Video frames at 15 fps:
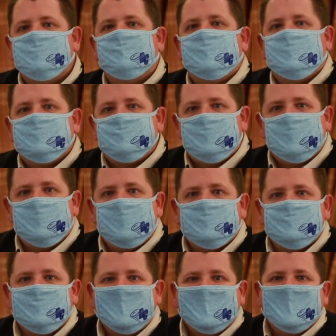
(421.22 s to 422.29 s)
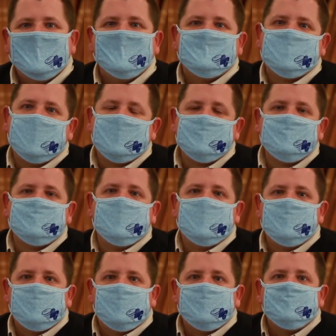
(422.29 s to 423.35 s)
of the experience. Taken
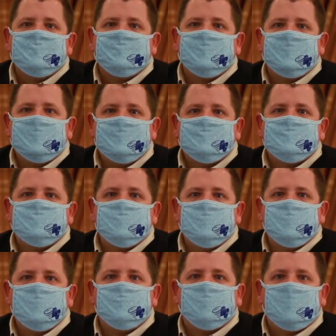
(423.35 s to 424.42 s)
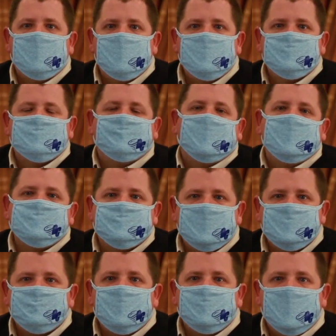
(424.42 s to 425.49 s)
together, these two prongs of our
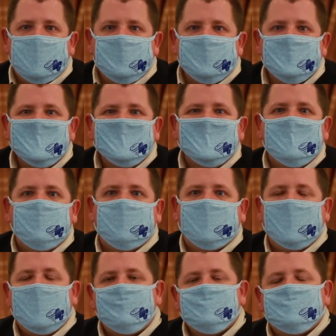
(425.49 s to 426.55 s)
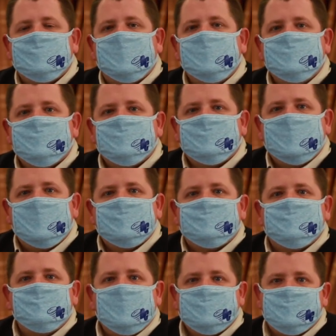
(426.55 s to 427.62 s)
assessment model will allow us to understand
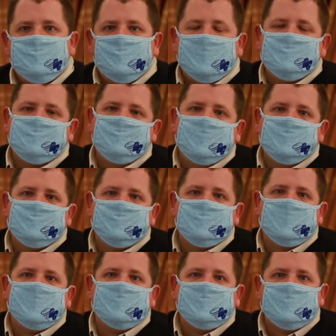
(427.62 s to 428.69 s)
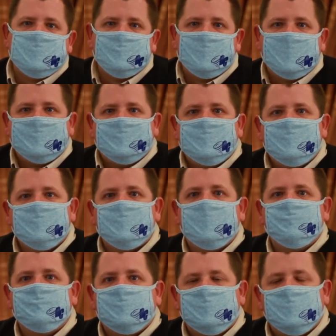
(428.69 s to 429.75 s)
semester by semester and year by year
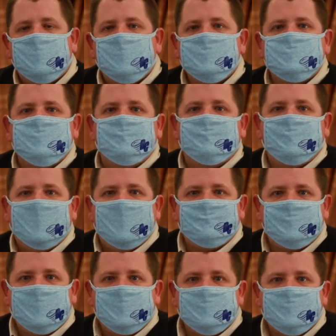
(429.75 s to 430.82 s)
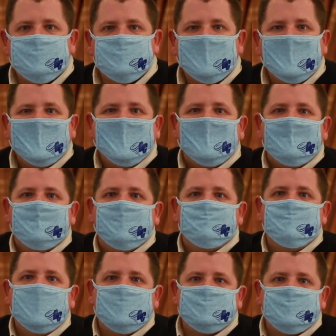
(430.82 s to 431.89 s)
over the course of 5 years the
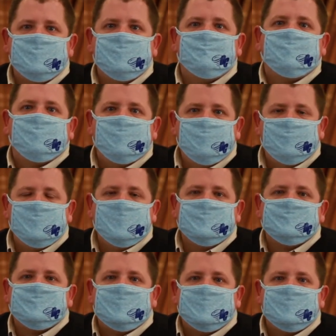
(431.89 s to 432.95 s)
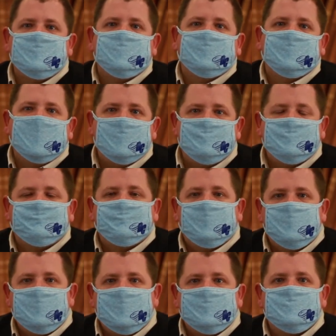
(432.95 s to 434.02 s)
measured improvements in collaborative
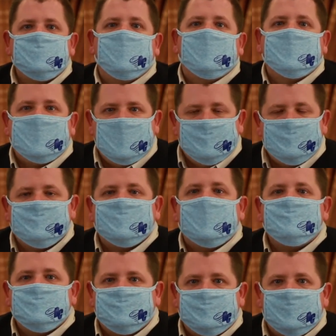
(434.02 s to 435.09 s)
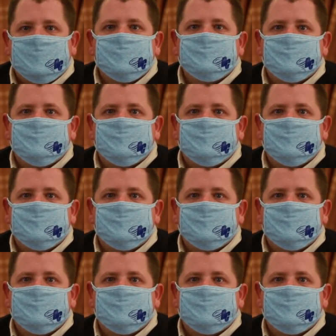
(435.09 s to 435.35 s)
learning to our campus atmosphere.